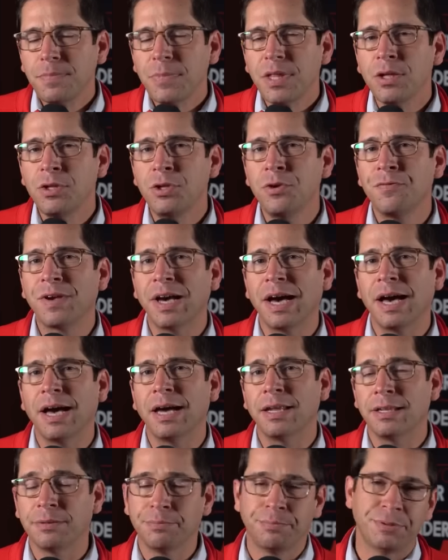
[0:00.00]
You've
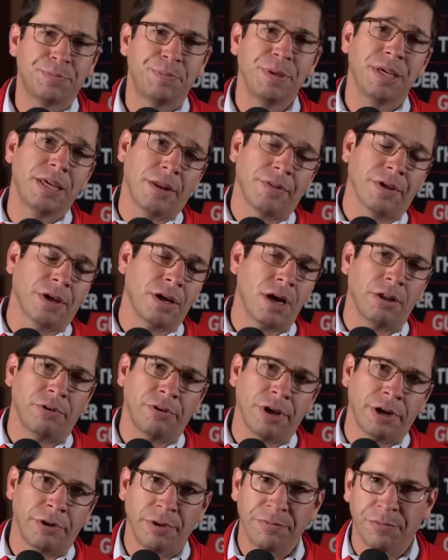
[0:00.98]
got, speaking of the
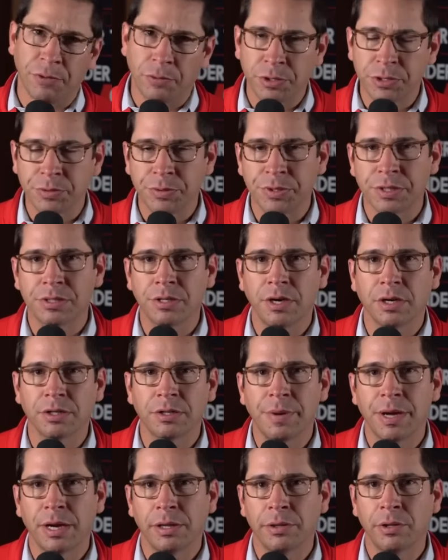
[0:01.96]
Colorado River, which we just talked
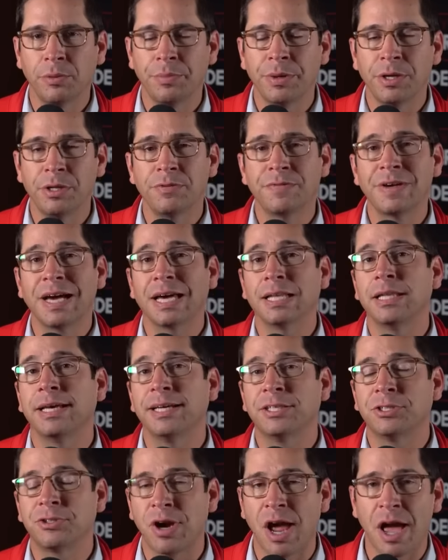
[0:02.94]
about a little bit, you've got
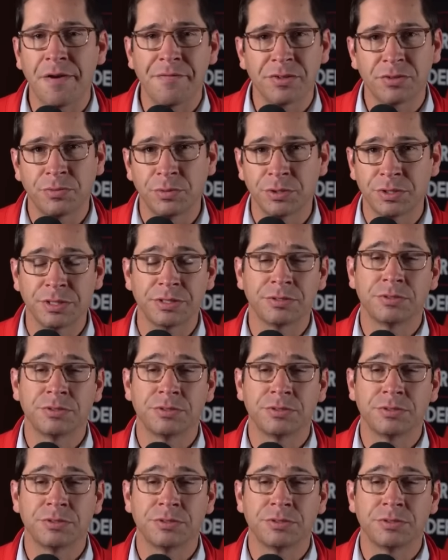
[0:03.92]
Lake Travis, which is